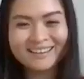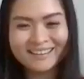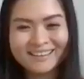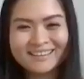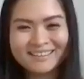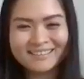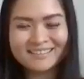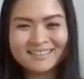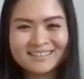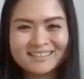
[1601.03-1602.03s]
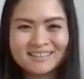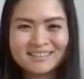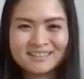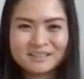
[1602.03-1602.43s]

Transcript: So super funny.